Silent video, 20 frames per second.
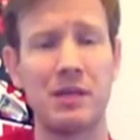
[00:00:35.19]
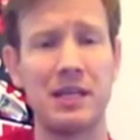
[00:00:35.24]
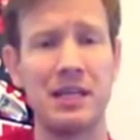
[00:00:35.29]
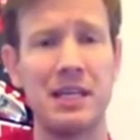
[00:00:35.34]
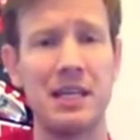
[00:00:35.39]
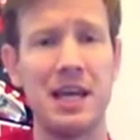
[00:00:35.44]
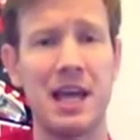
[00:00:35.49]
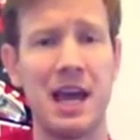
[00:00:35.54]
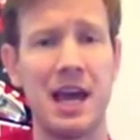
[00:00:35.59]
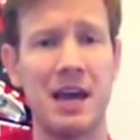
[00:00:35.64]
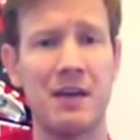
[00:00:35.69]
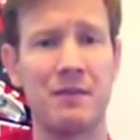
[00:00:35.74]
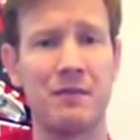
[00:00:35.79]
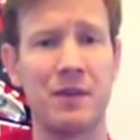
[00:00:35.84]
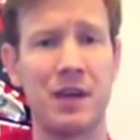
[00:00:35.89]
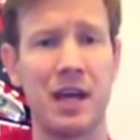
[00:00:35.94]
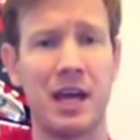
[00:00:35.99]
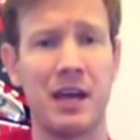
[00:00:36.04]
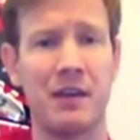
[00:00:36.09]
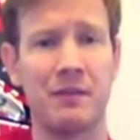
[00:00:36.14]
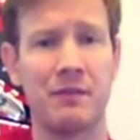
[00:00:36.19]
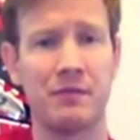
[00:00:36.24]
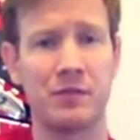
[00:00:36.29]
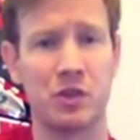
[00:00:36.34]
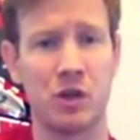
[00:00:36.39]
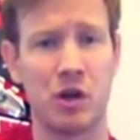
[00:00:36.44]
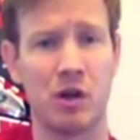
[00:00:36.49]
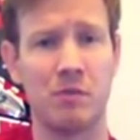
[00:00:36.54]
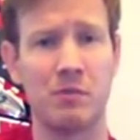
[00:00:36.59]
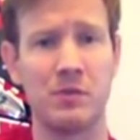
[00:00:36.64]
E, F
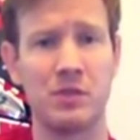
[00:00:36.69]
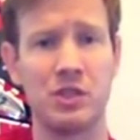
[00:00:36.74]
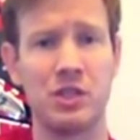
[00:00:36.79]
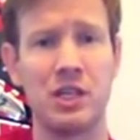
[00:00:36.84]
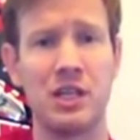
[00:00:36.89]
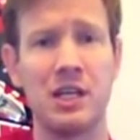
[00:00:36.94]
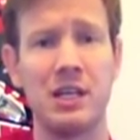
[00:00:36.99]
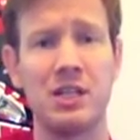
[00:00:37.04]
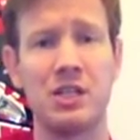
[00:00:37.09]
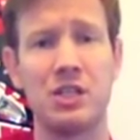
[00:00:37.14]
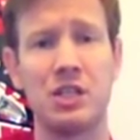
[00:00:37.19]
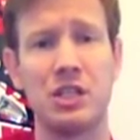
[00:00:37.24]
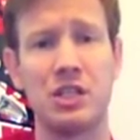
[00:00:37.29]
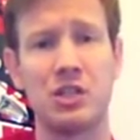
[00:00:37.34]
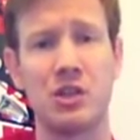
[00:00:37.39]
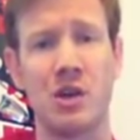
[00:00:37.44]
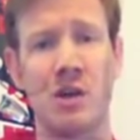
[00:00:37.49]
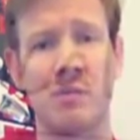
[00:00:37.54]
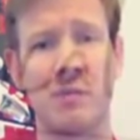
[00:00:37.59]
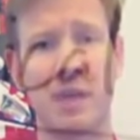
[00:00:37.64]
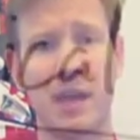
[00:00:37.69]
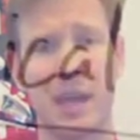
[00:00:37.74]
sharp, G, G sharp,